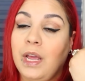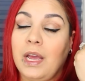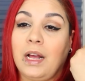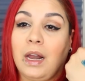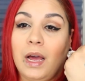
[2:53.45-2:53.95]

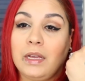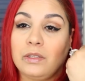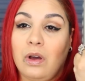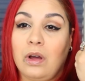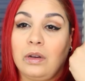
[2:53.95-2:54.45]
It
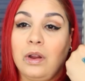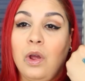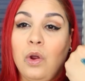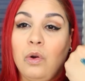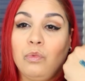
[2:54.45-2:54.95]
glides on
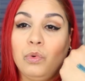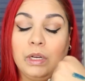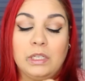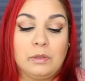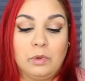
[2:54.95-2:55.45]

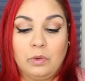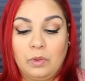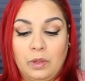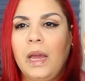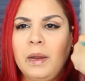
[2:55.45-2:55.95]
really smooth,
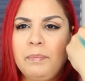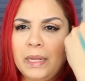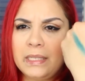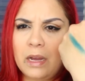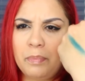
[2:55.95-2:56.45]
and it
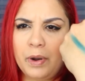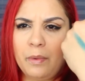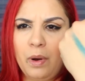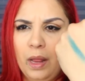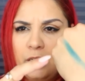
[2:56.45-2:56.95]
blends out pretty
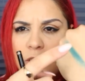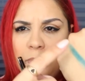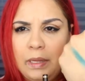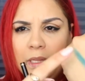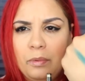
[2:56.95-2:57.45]
well. I just
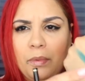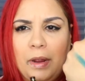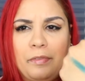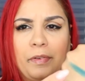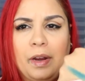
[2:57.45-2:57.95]
blended it with
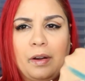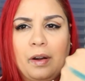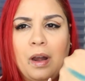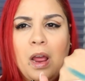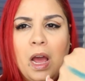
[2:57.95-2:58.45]
my finger.